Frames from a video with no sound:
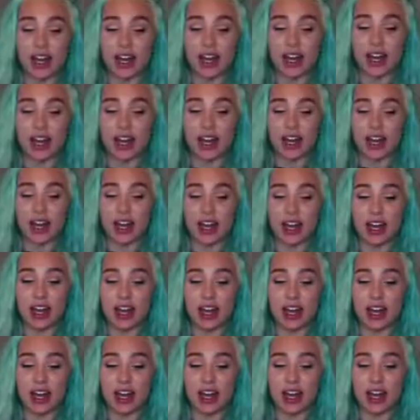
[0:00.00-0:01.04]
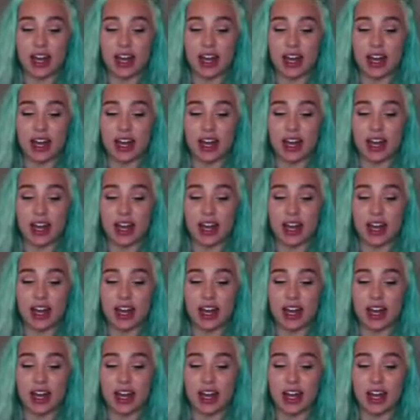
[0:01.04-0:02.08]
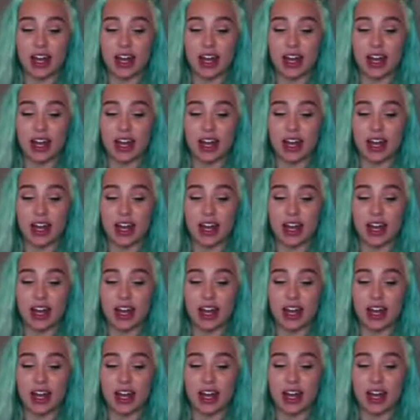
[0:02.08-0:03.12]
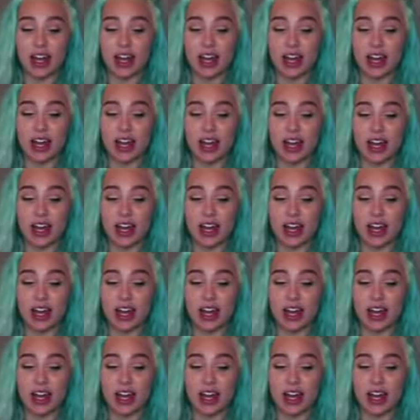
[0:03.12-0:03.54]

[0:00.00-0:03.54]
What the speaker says: (not speaking)